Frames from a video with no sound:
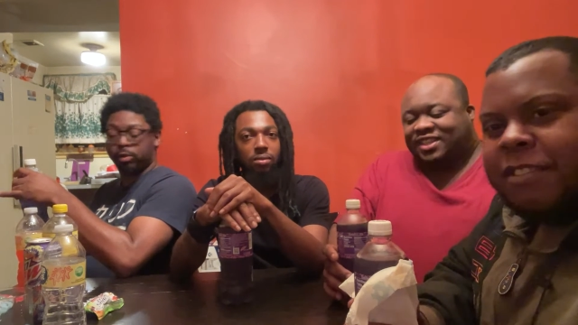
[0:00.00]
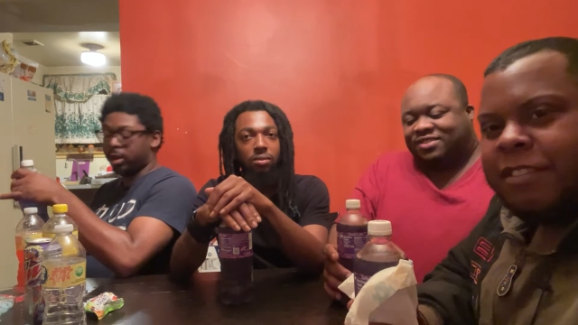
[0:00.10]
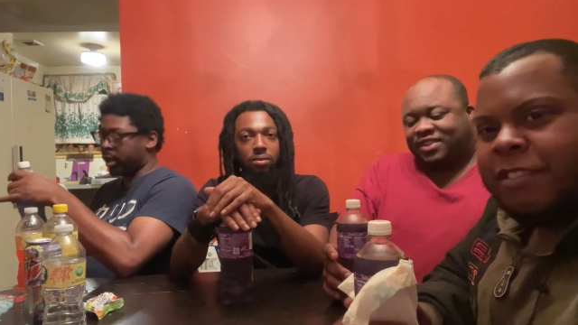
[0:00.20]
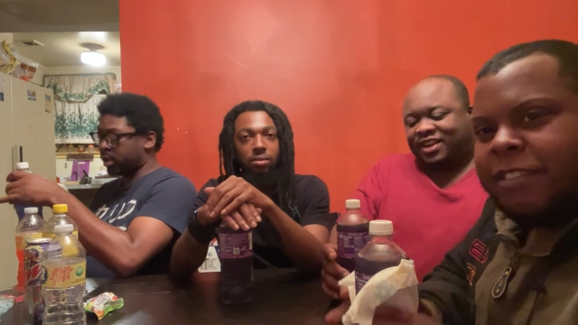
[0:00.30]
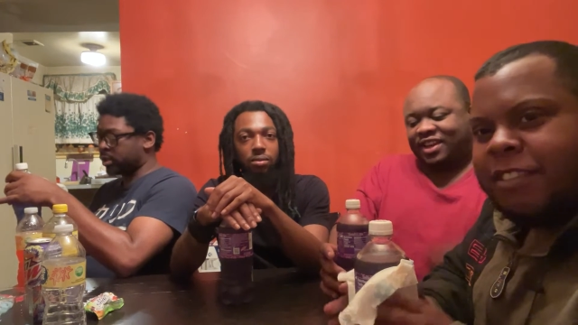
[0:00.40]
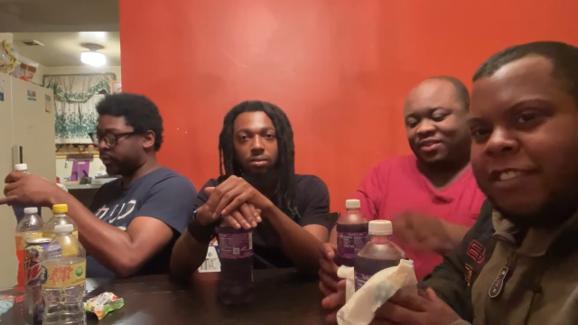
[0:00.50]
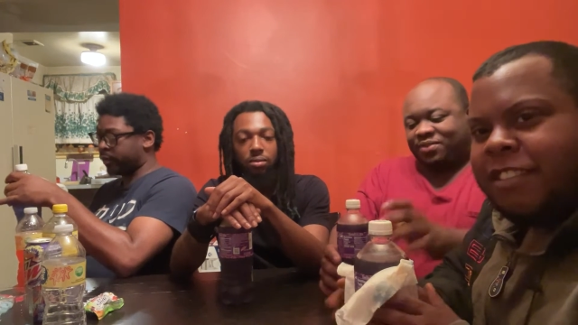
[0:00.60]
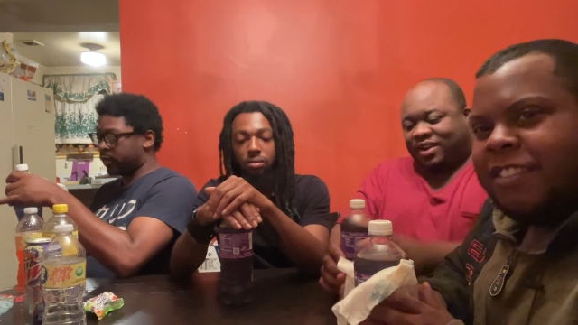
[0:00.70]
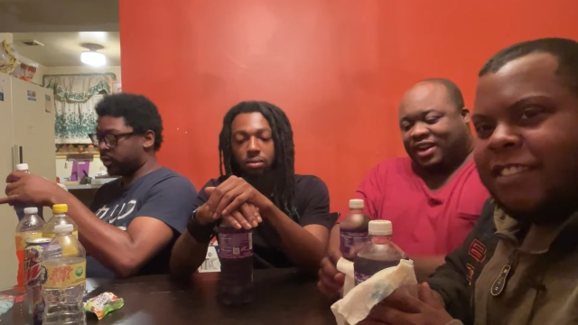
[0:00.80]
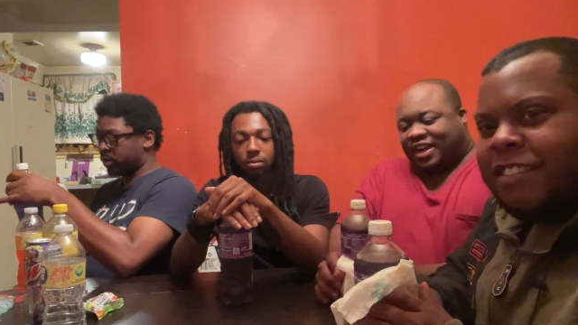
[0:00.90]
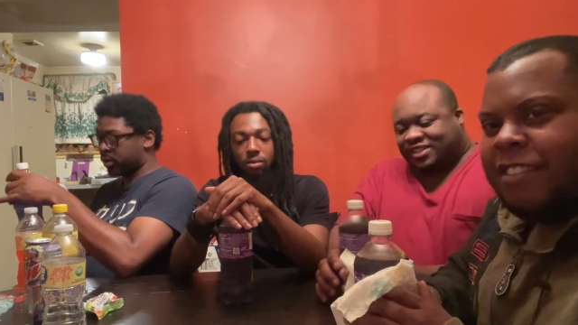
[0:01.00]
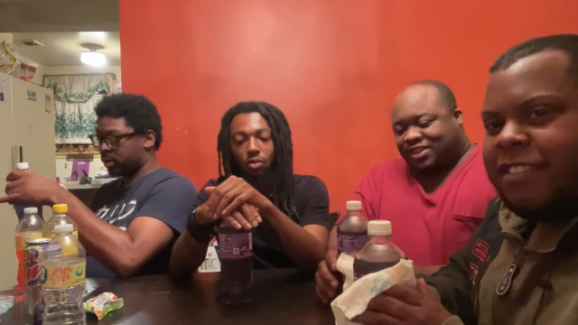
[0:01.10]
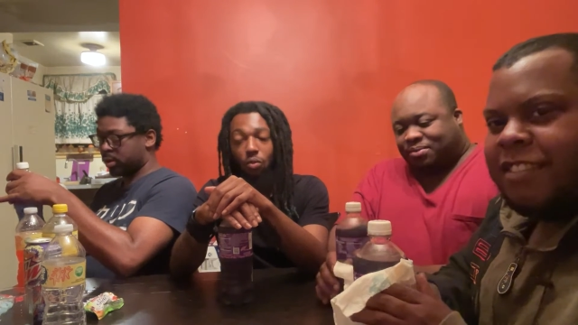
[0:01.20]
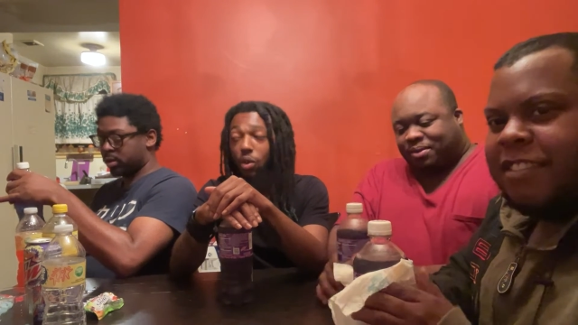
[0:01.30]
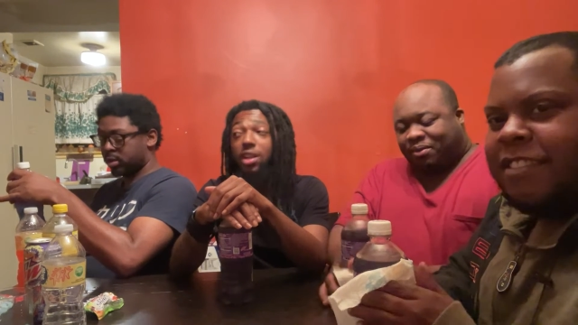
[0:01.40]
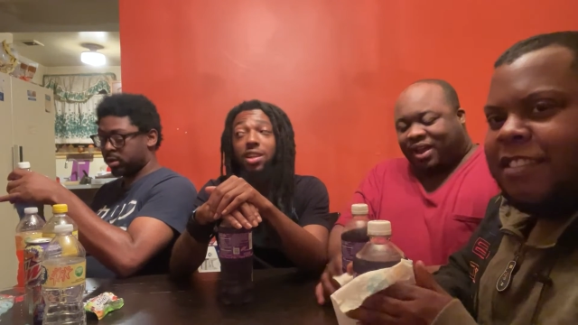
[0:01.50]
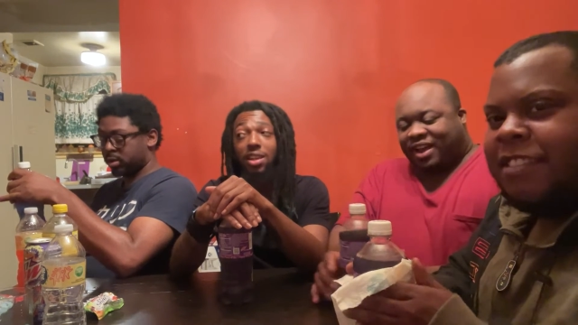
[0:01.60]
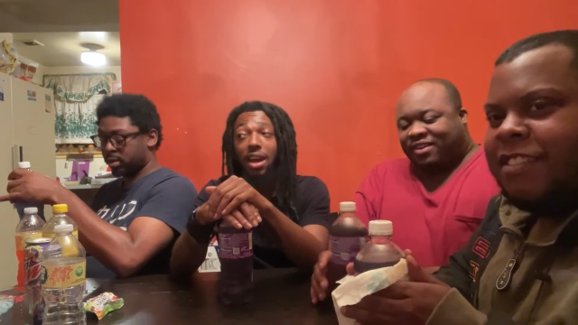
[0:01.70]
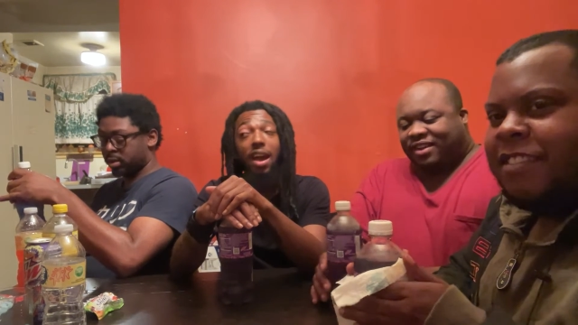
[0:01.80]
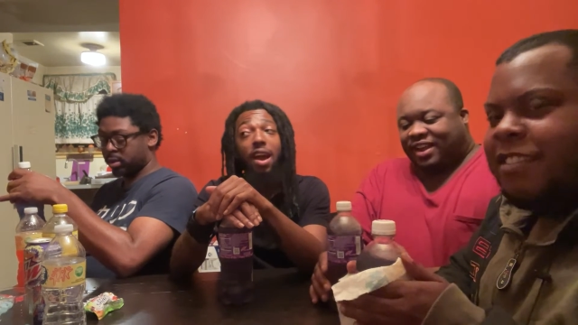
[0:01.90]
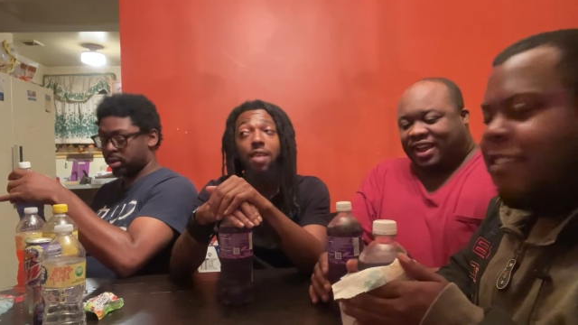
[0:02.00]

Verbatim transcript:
Speaker 1: test video for the next little bit. We while, did not